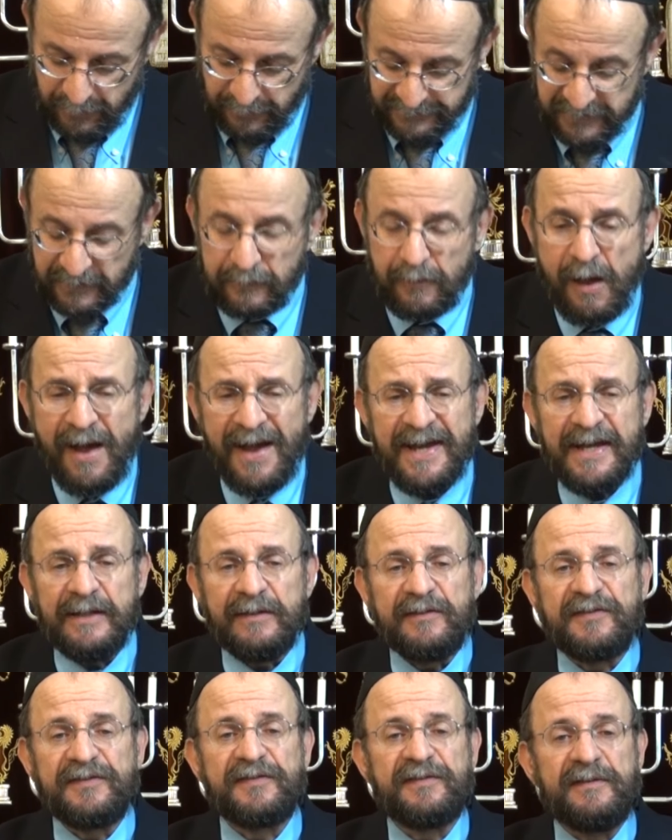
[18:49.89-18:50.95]
The
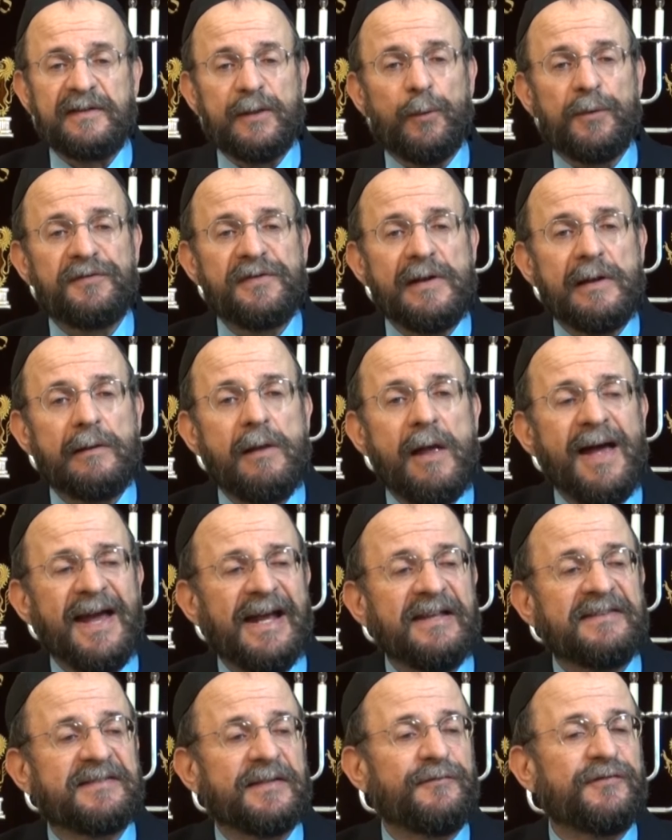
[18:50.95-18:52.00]
alliance, there was an
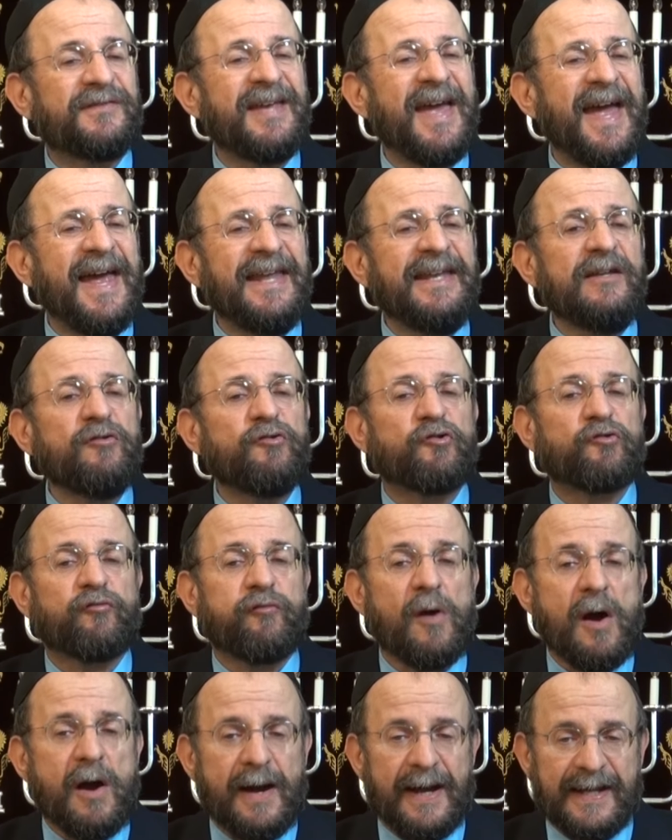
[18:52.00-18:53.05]
alliance of 10
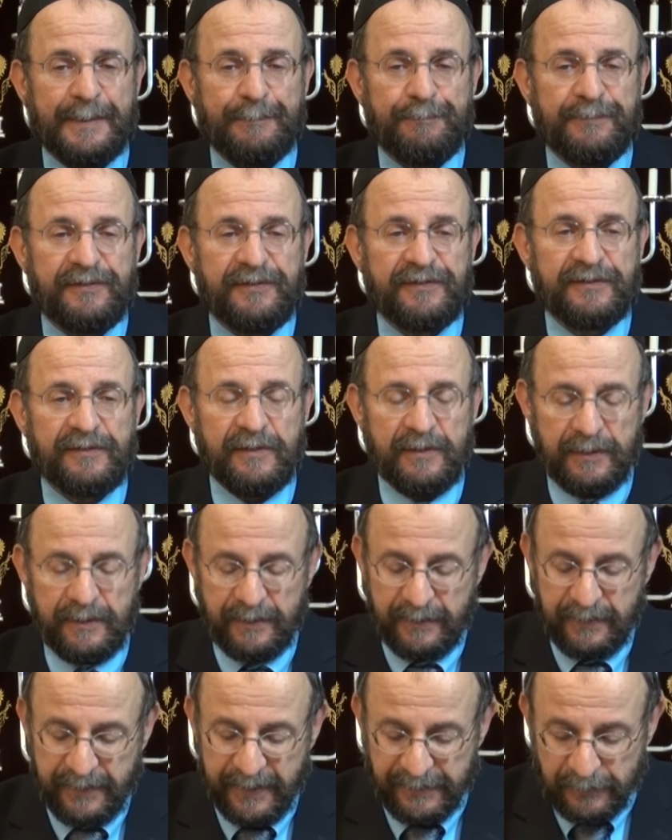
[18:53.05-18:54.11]
tribes
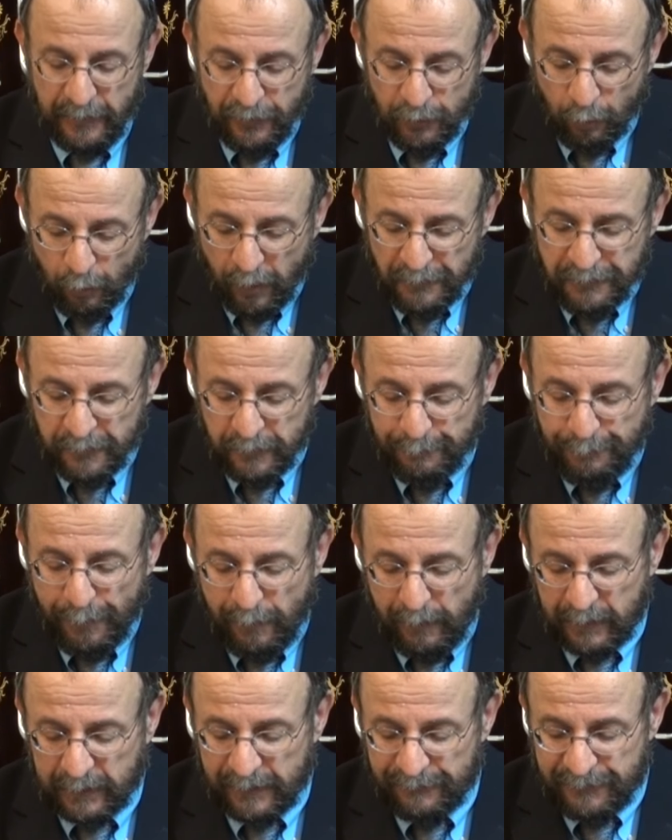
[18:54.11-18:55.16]
in the northern
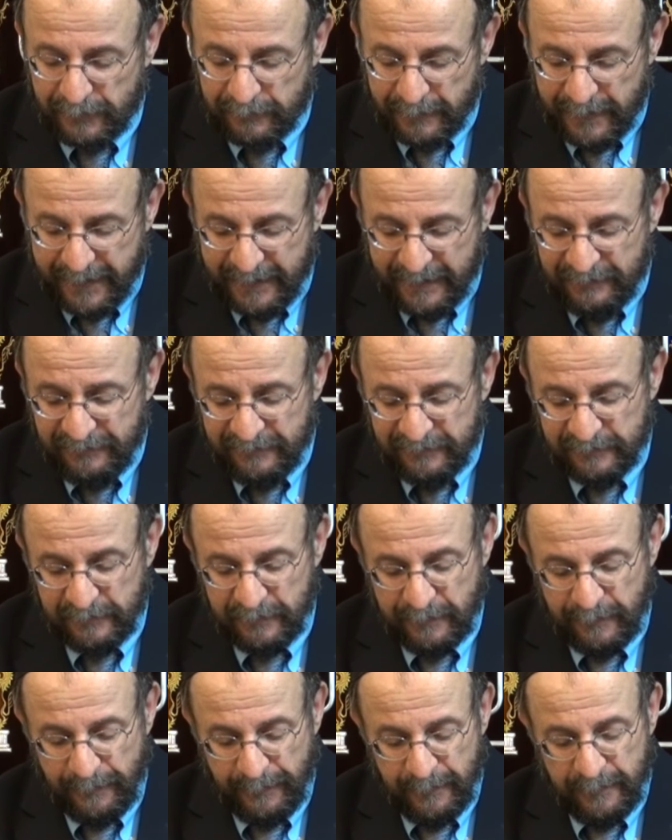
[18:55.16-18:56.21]
part of the land.
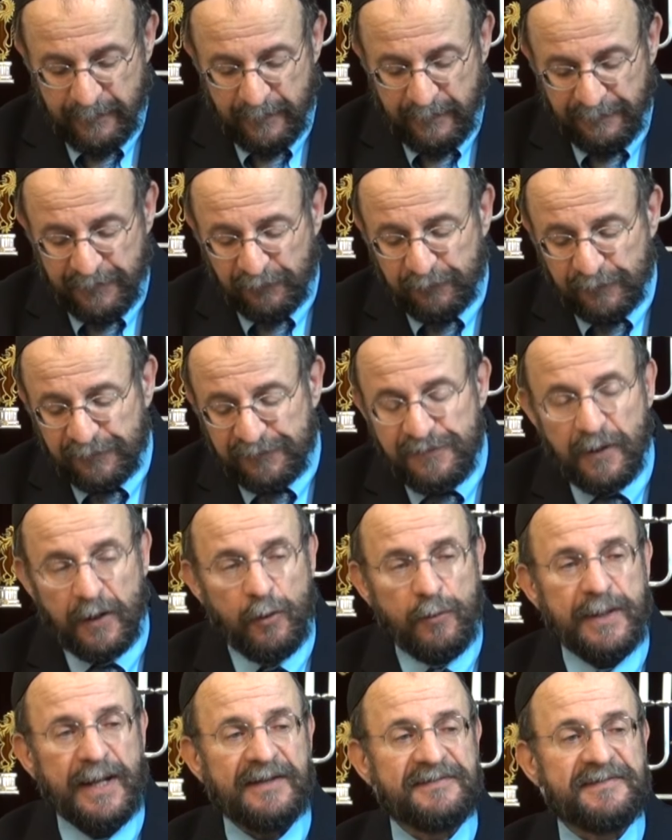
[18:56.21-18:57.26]
This was
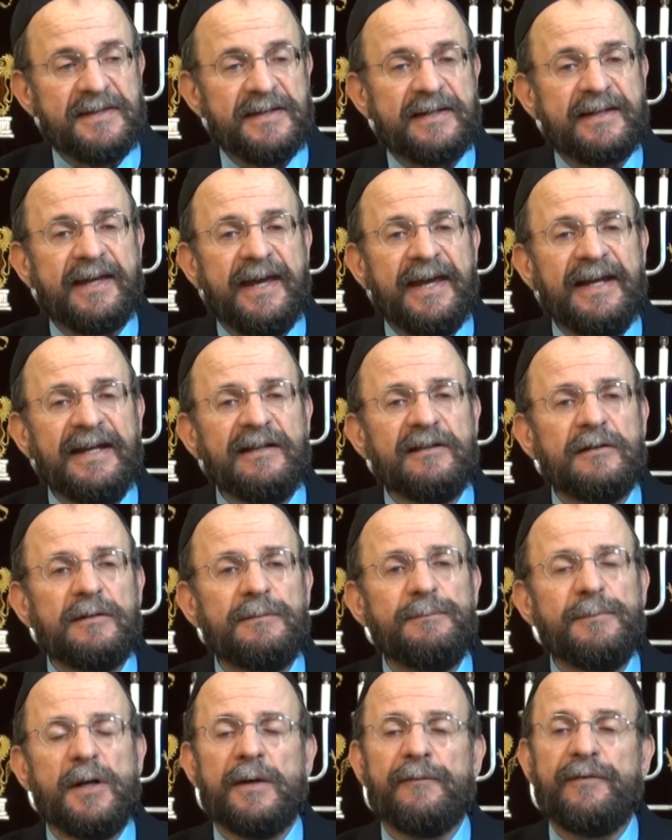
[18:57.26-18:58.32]
known as the
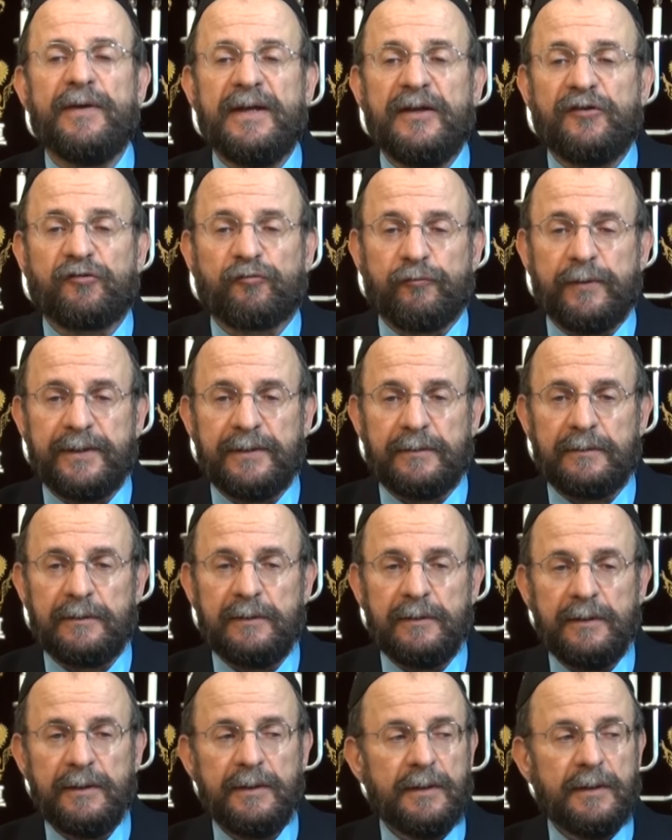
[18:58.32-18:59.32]
Kingdom of Israel.